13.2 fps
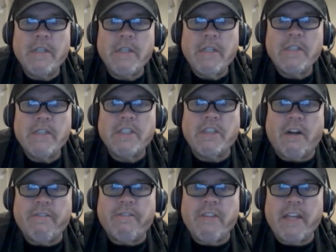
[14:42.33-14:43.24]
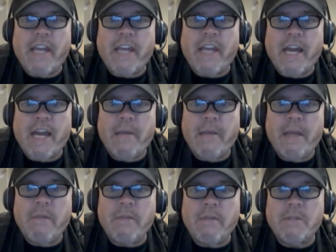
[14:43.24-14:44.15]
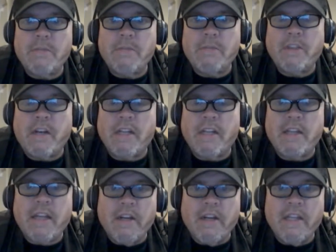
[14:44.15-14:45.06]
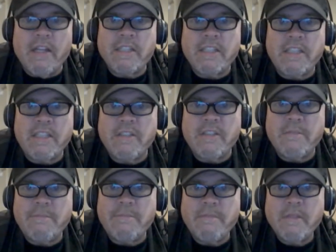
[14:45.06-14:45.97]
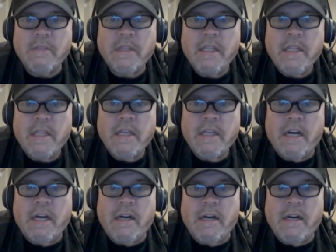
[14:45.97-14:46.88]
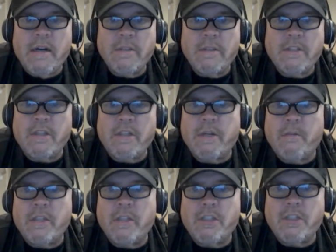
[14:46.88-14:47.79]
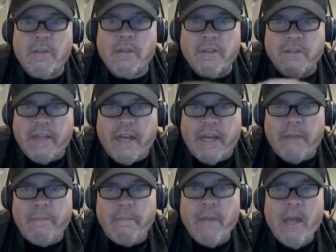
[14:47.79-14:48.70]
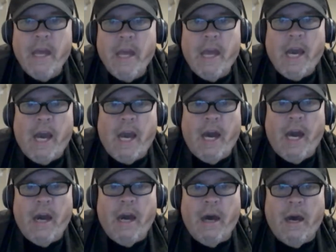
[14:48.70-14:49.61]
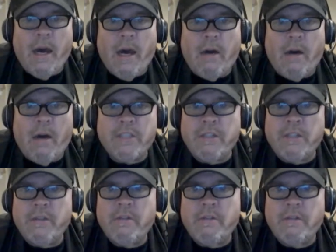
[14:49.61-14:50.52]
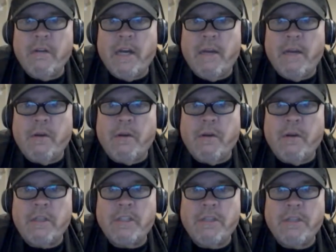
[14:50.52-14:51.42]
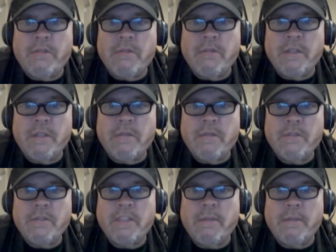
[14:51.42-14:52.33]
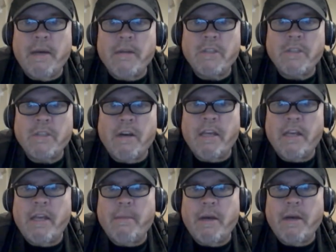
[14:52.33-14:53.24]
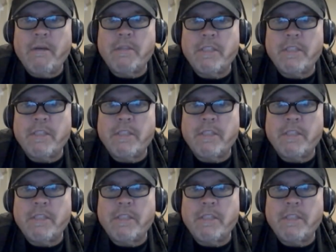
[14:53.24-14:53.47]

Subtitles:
Starfleet Academy, which will be starting later next season. So you're going to want to join us for that. Also, I'm going to see about talking about,